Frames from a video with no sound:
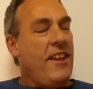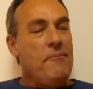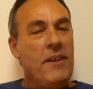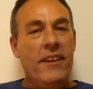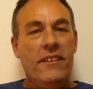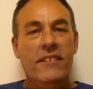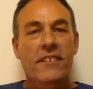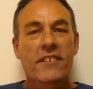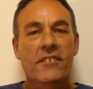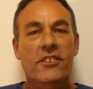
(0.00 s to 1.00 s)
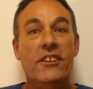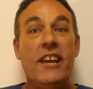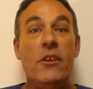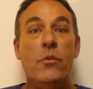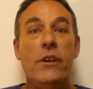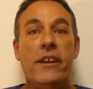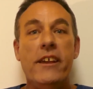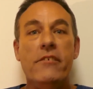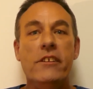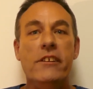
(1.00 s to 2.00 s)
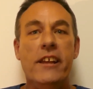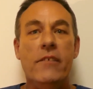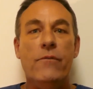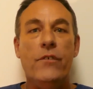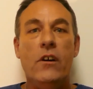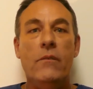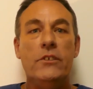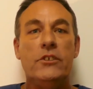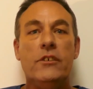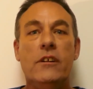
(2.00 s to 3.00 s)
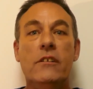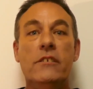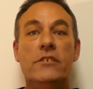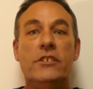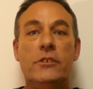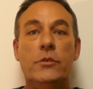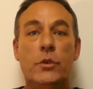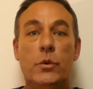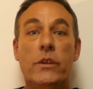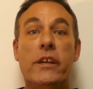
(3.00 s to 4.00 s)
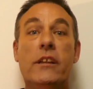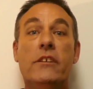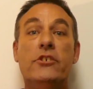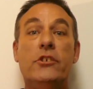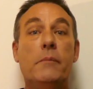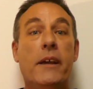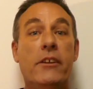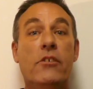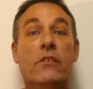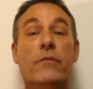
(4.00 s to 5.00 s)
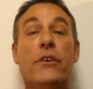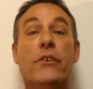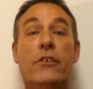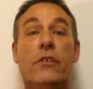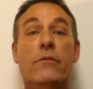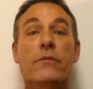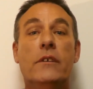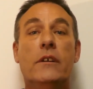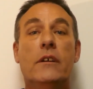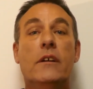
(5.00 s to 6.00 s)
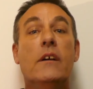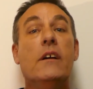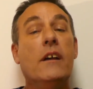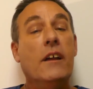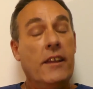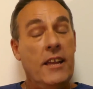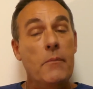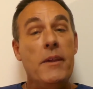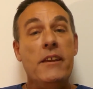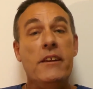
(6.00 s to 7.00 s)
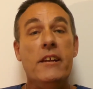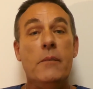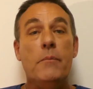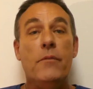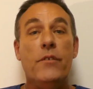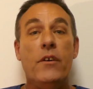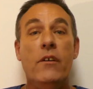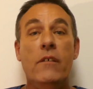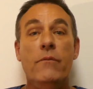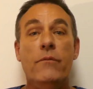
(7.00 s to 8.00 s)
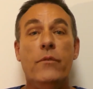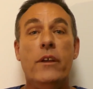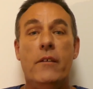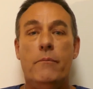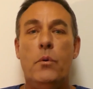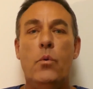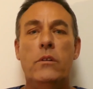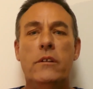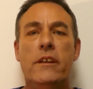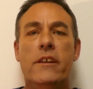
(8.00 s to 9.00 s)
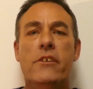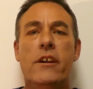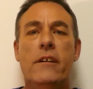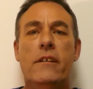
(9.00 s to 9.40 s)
mate, today we're counting down 5 Australian serial killers you may not have heard of. Coming in at number 5, we have Paula Denyer.